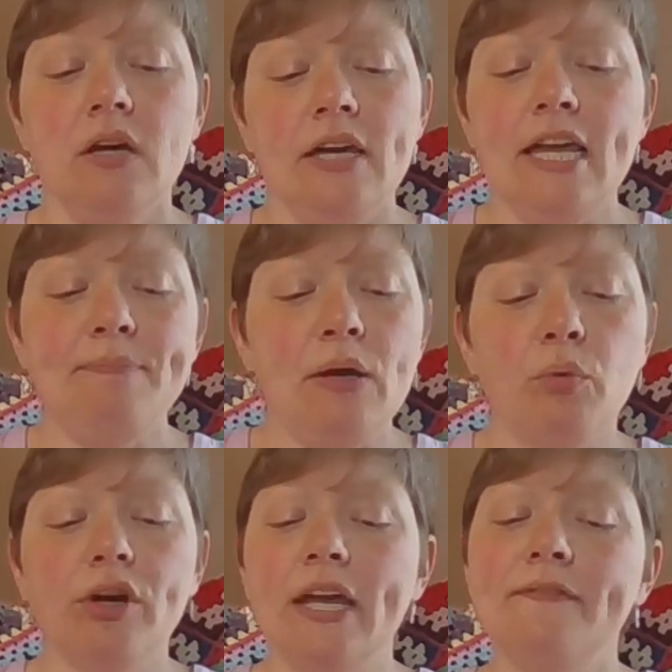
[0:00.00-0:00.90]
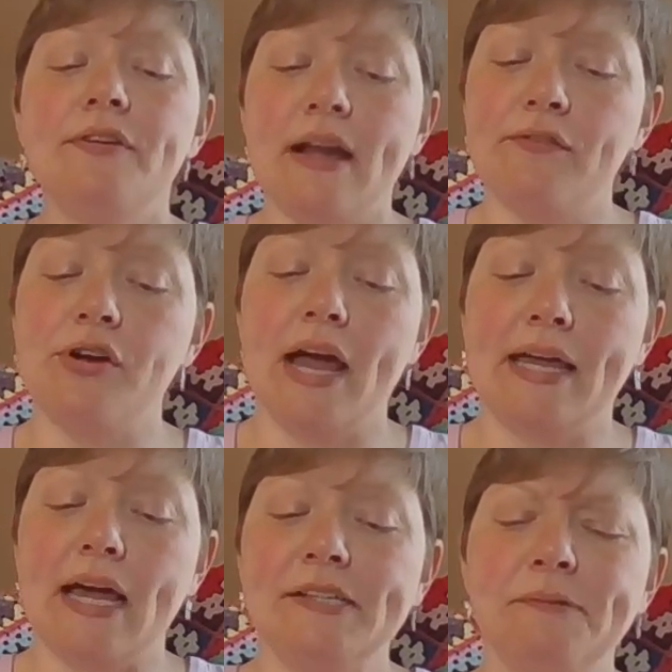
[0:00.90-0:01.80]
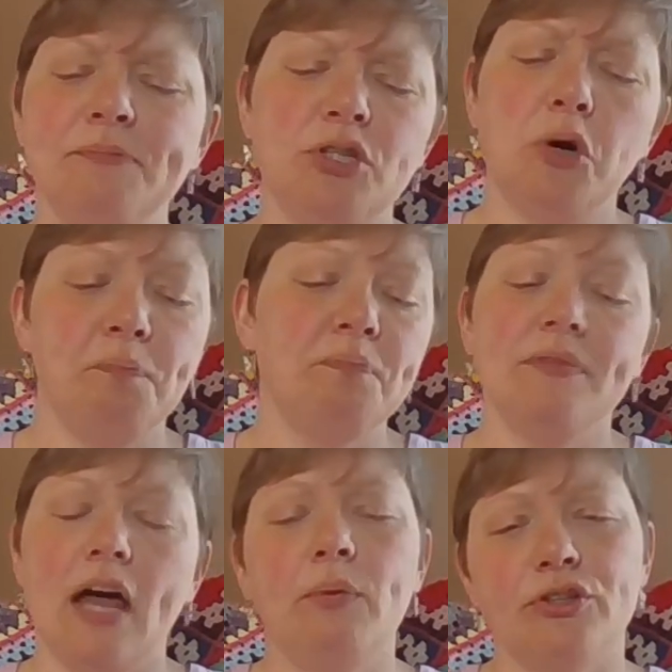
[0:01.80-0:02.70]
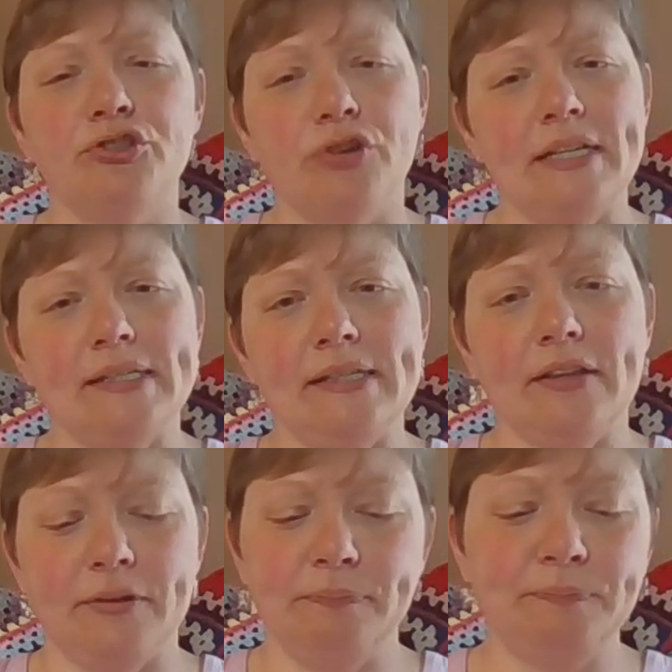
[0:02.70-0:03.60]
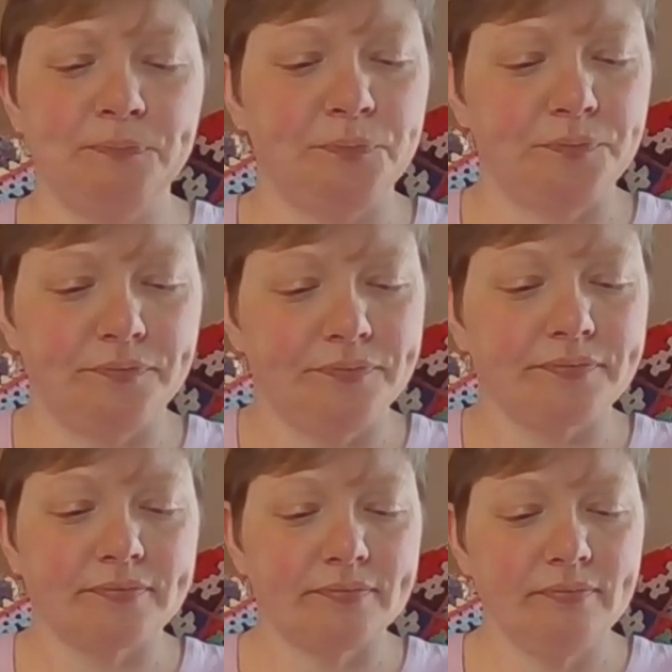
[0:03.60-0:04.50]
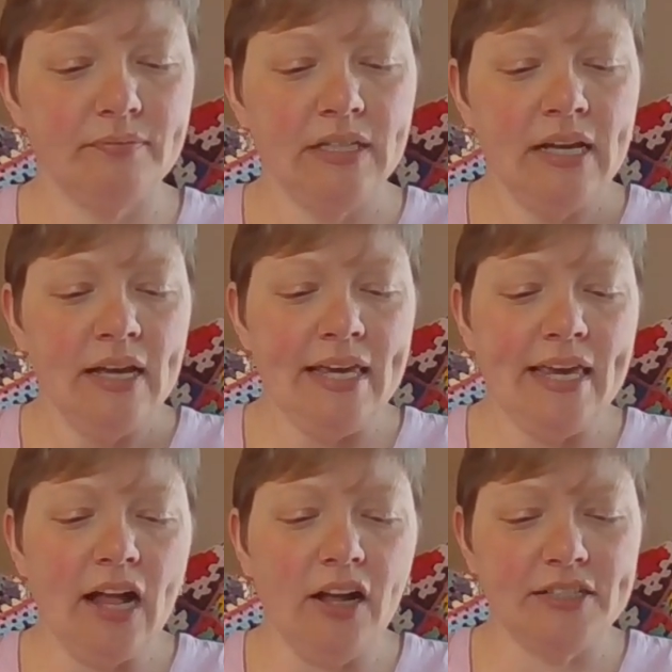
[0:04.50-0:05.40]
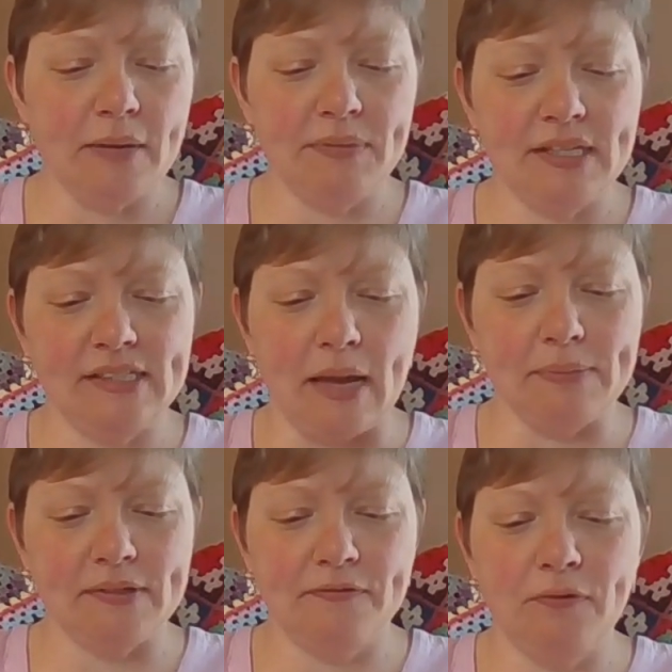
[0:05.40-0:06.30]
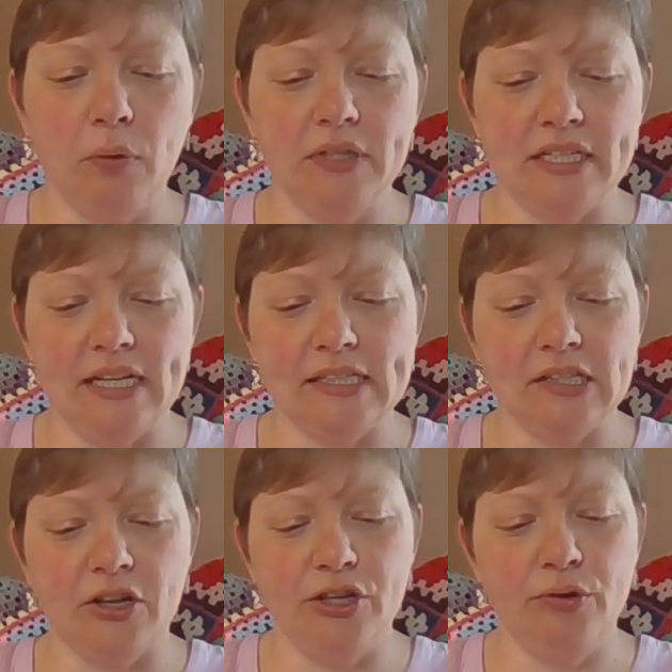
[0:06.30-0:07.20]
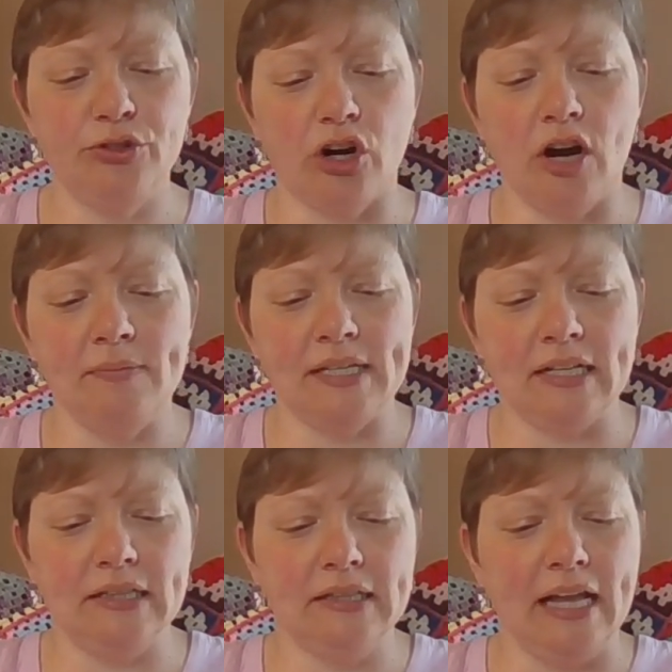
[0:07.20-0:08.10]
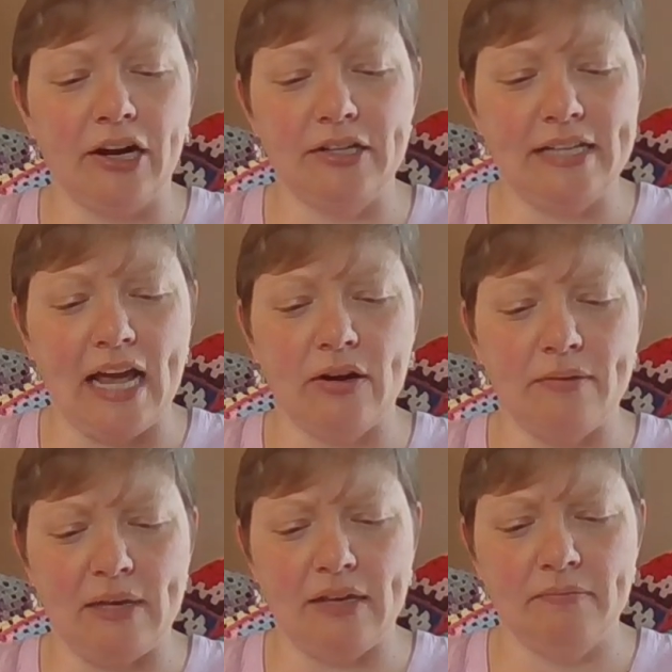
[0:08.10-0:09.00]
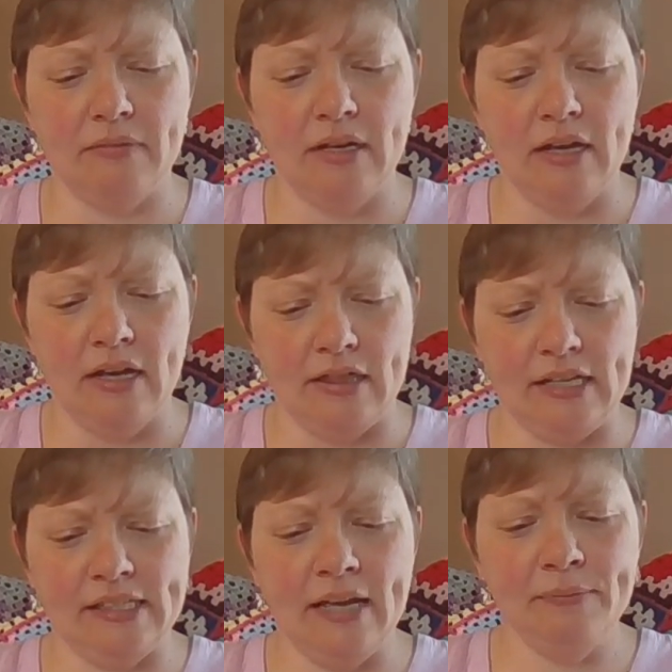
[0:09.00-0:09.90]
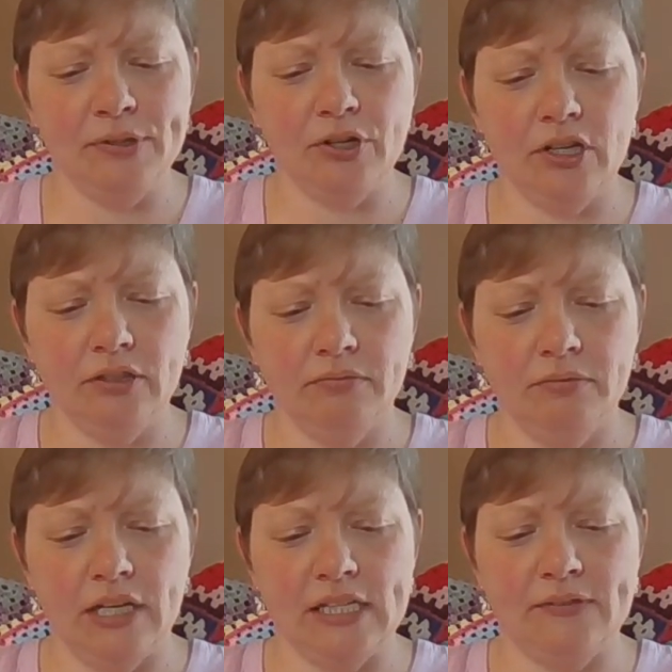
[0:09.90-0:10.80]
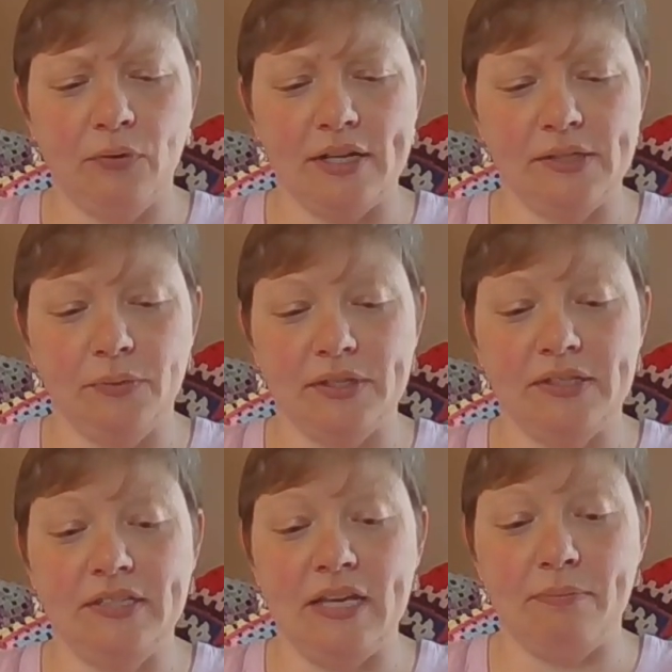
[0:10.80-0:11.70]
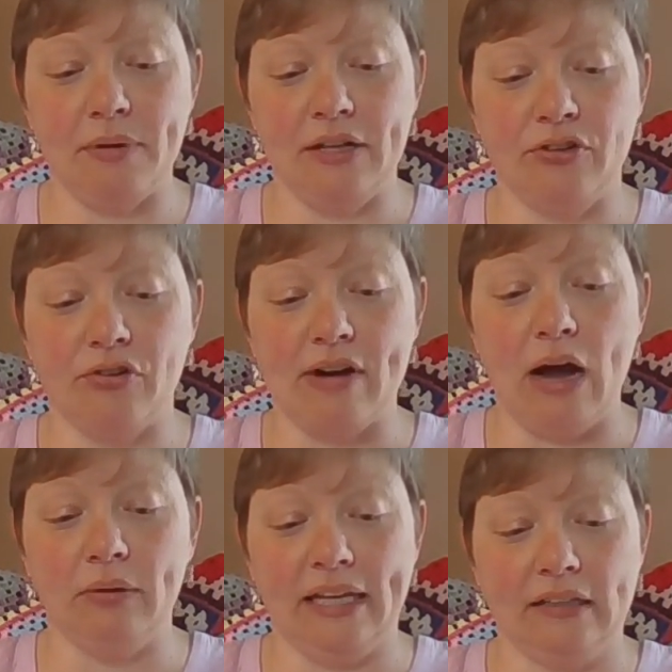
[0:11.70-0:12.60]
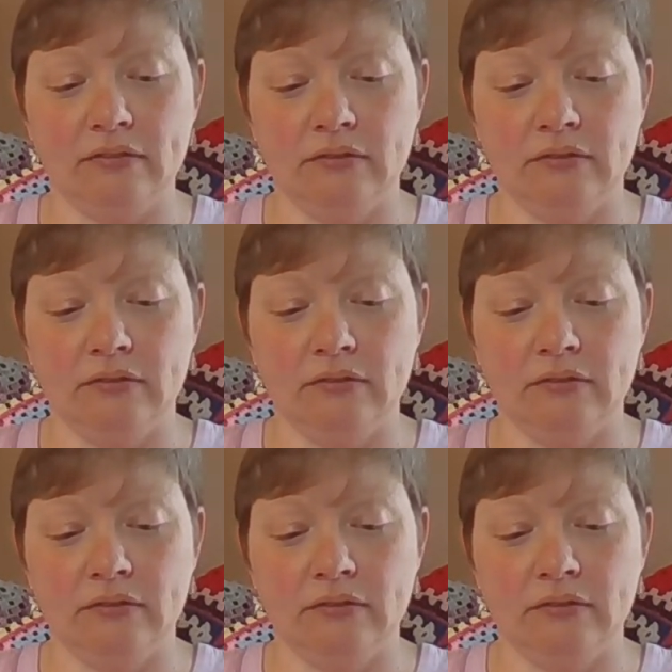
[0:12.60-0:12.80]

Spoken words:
He'd be working for Nevery, I guess, so I wouldn't try to steal them. He hulked up the steps, folded his huge arms, and glared down at me. "This him, sir?" His voice was deep and growling.